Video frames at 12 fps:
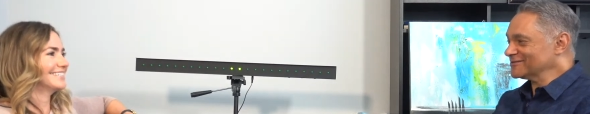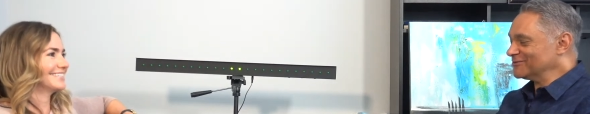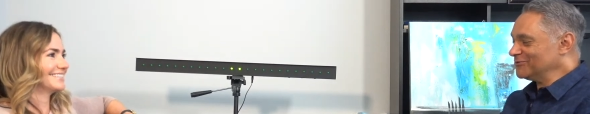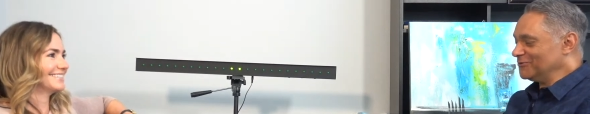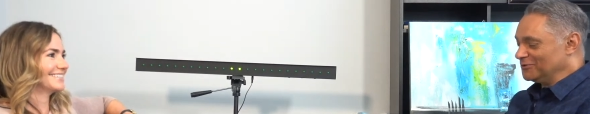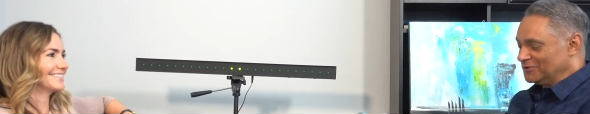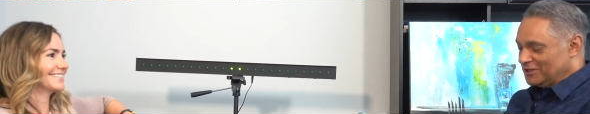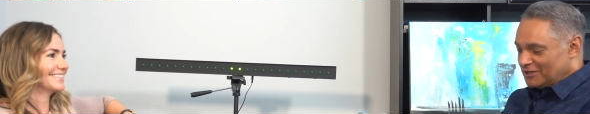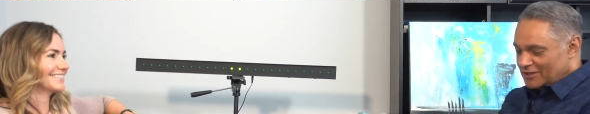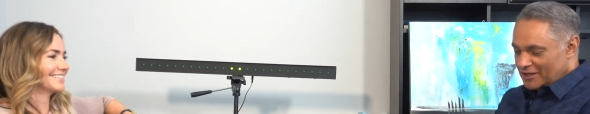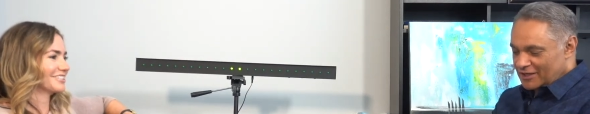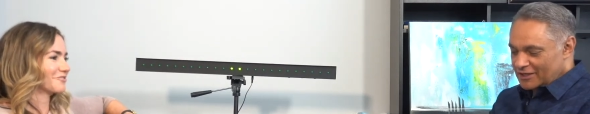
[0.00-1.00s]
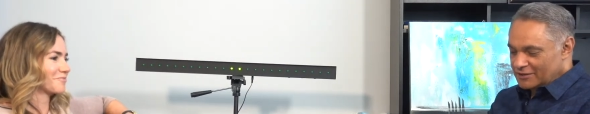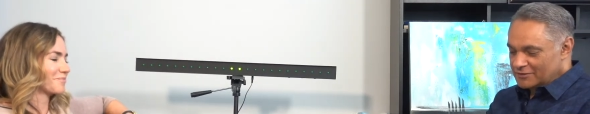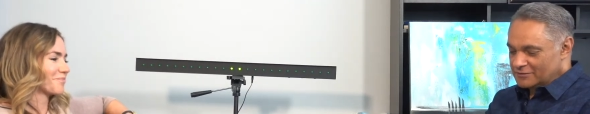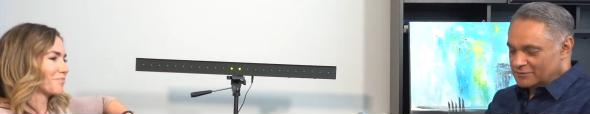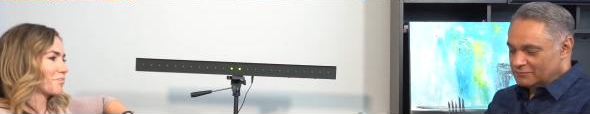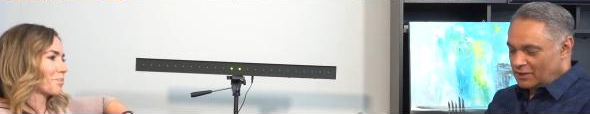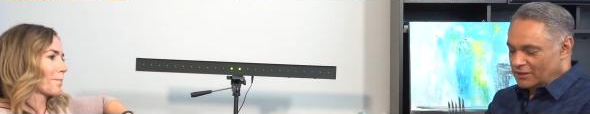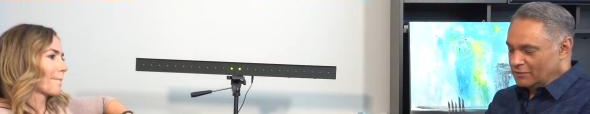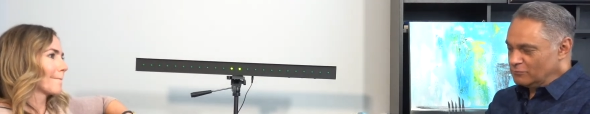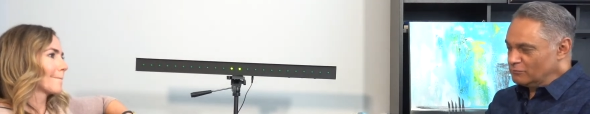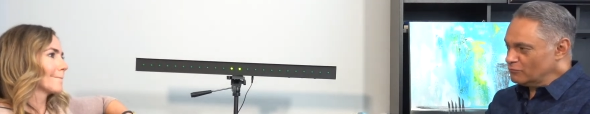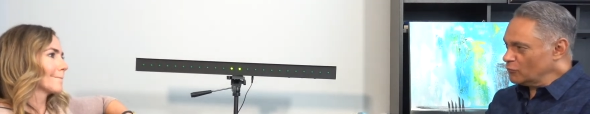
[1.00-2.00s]
Speaker 1: cool. and
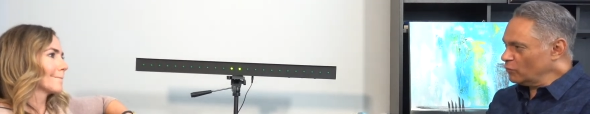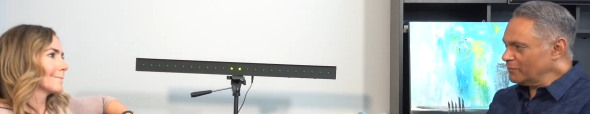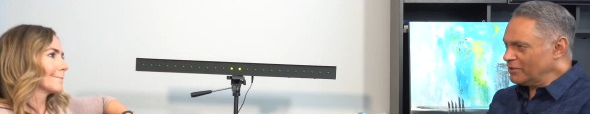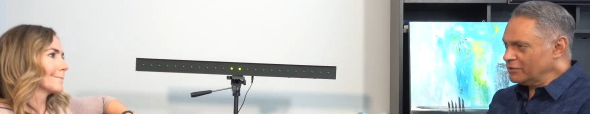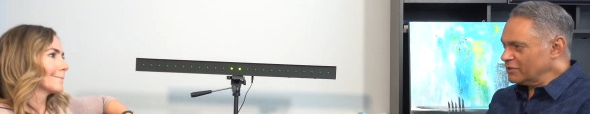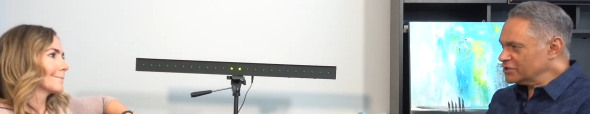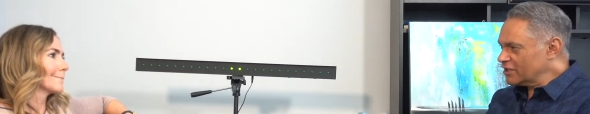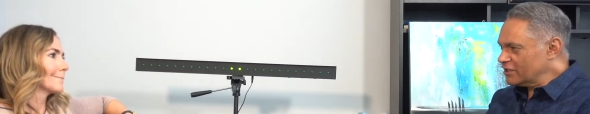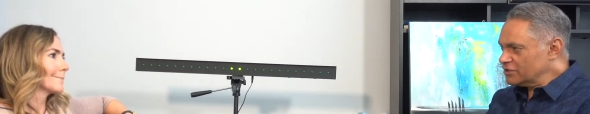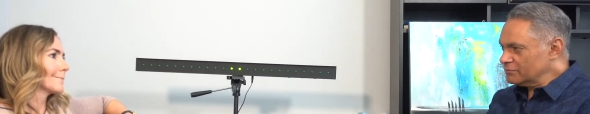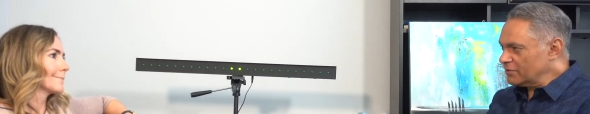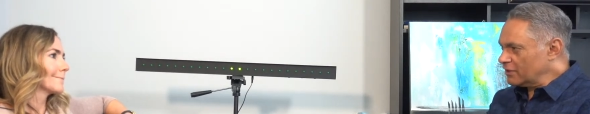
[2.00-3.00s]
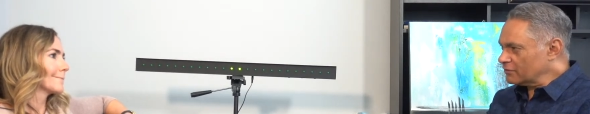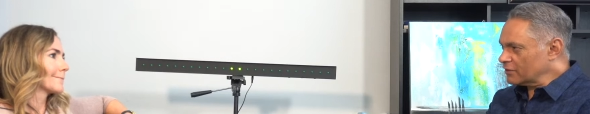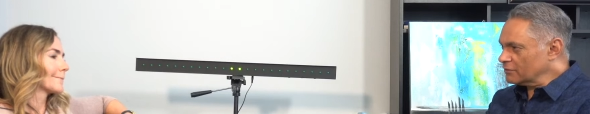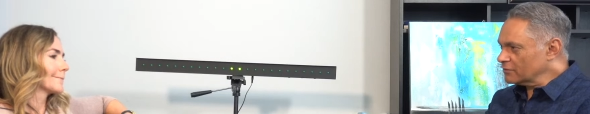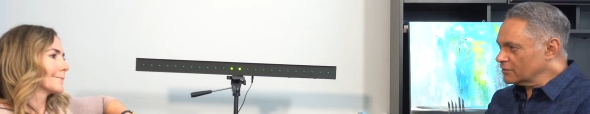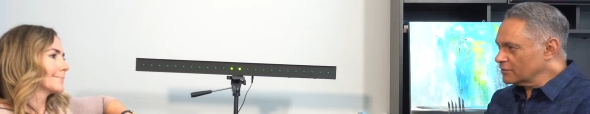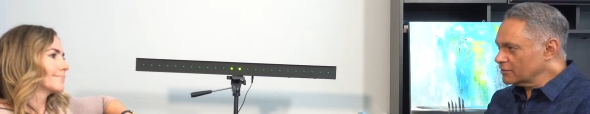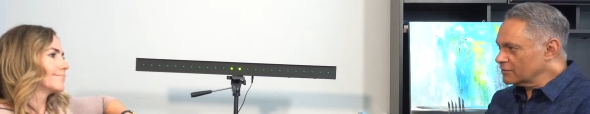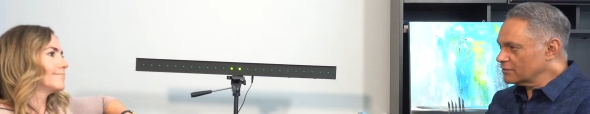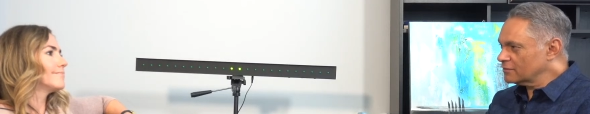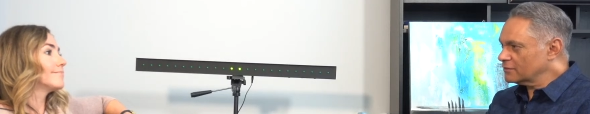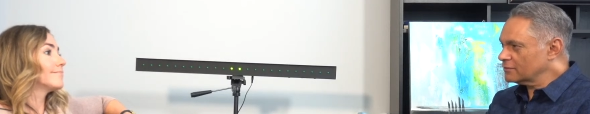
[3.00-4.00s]
um, what about your education background?
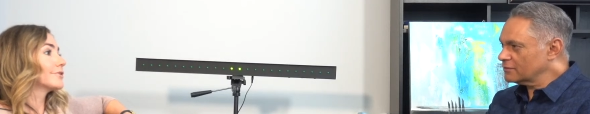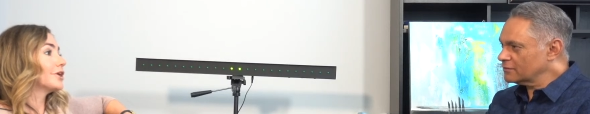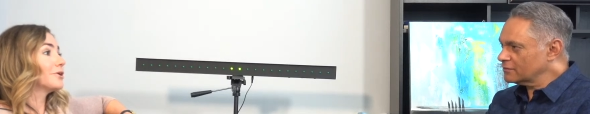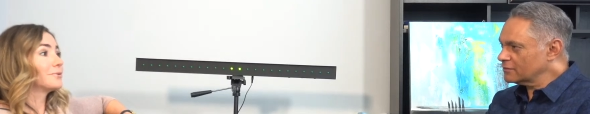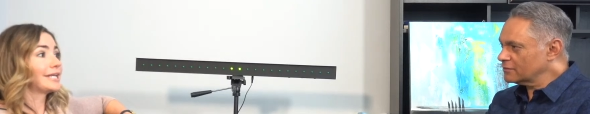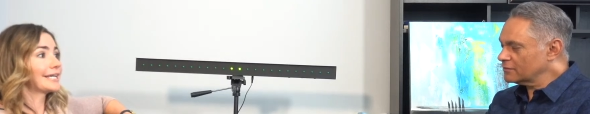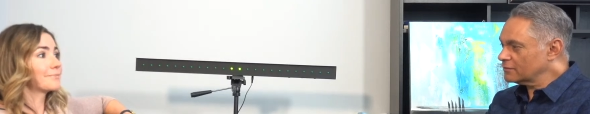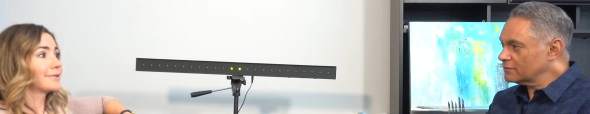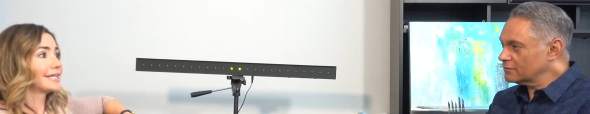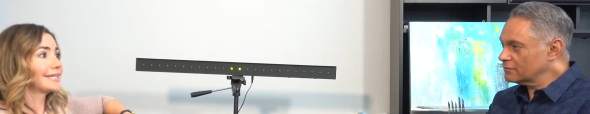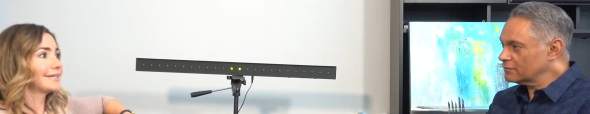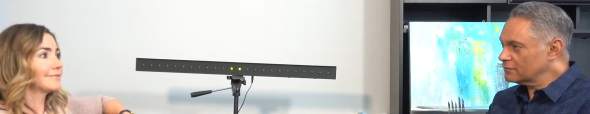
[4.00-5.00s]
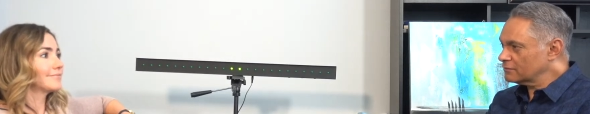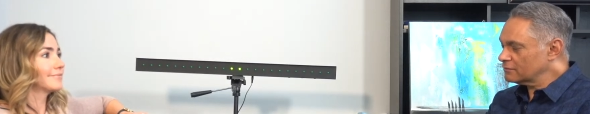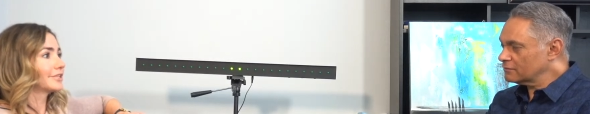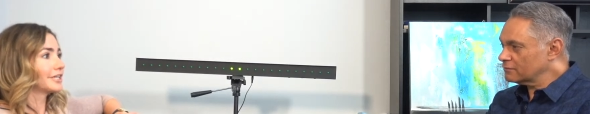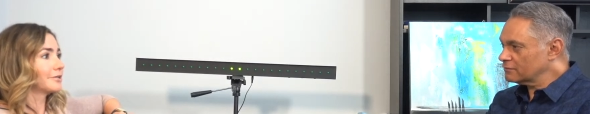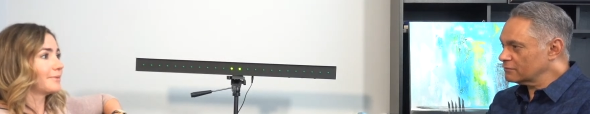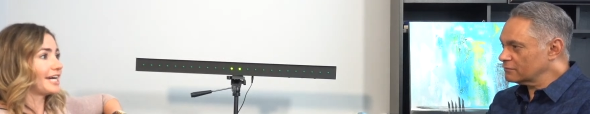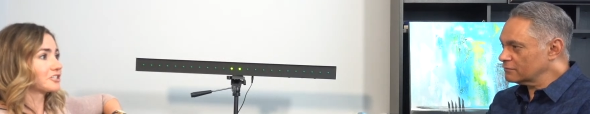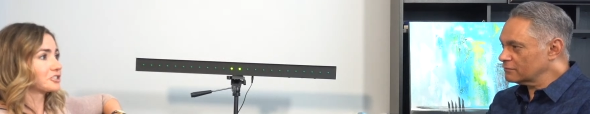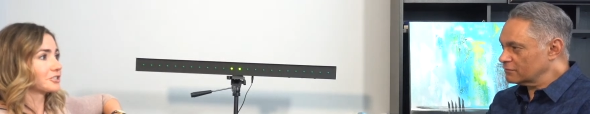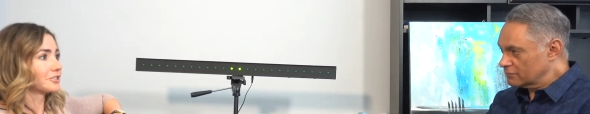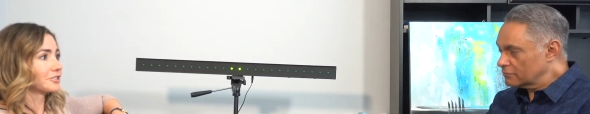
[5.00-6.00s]
Speaker 2: Oh, like my the
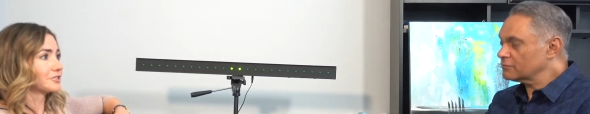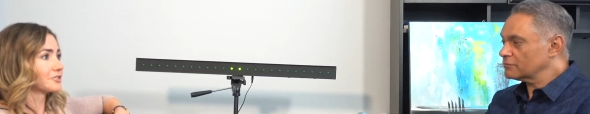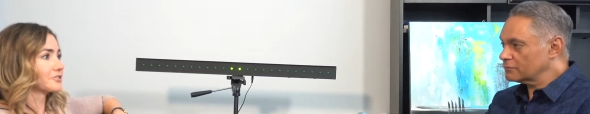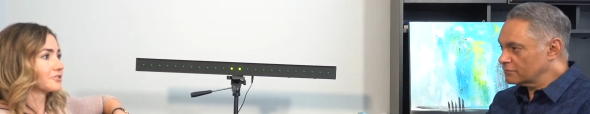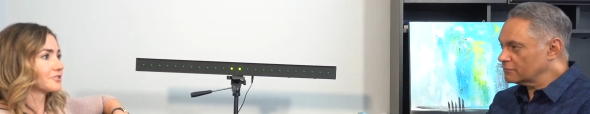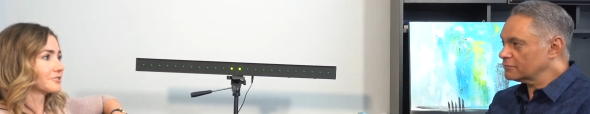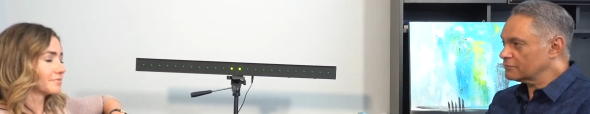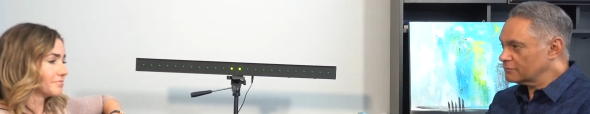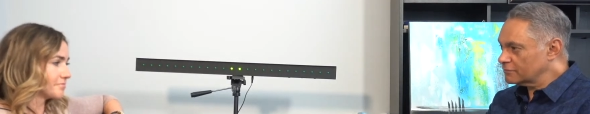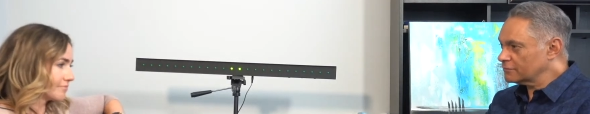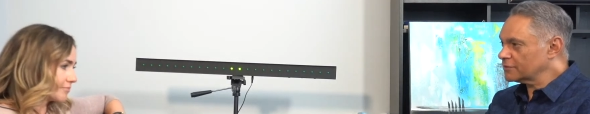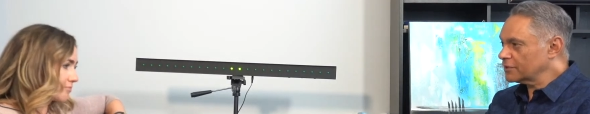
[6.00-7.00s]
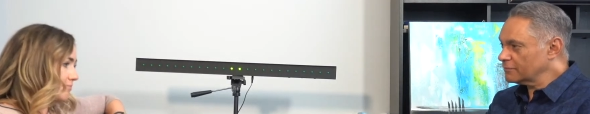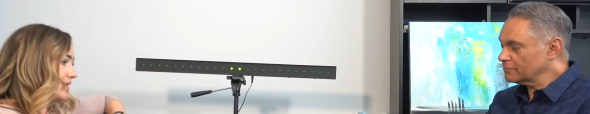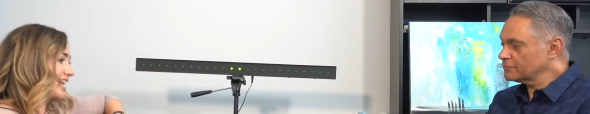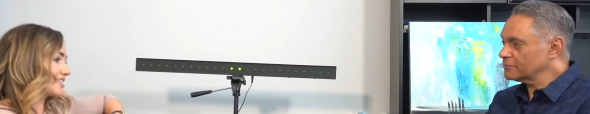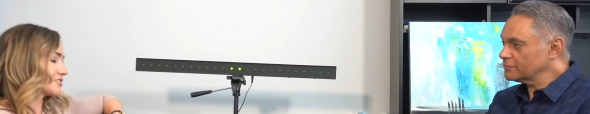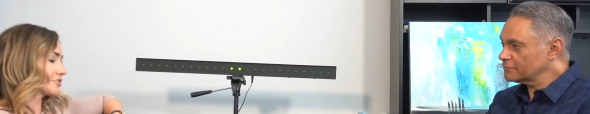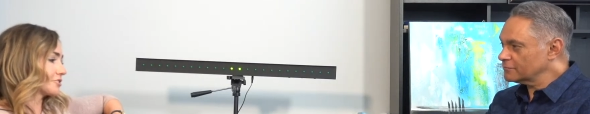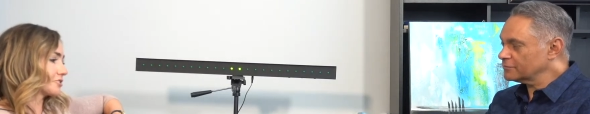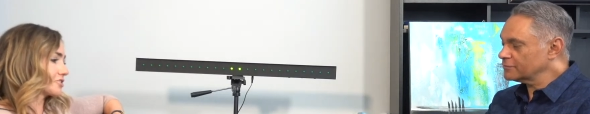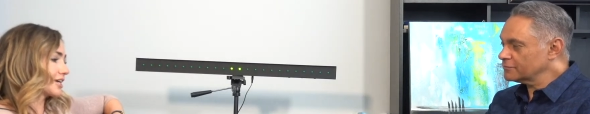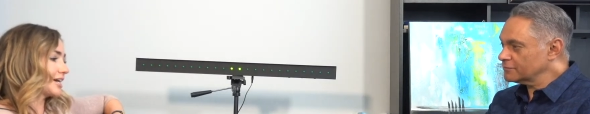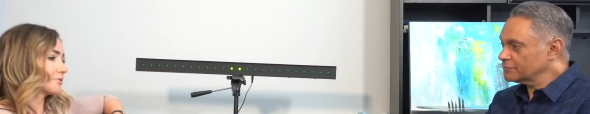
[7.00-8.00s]
bachelor's, yeah. master's
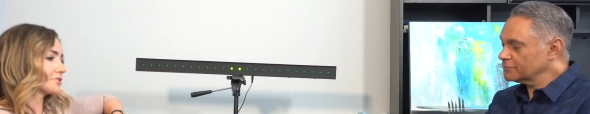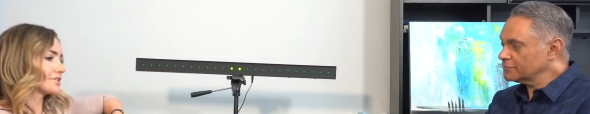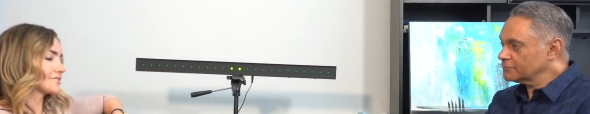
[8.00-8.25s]
in counseling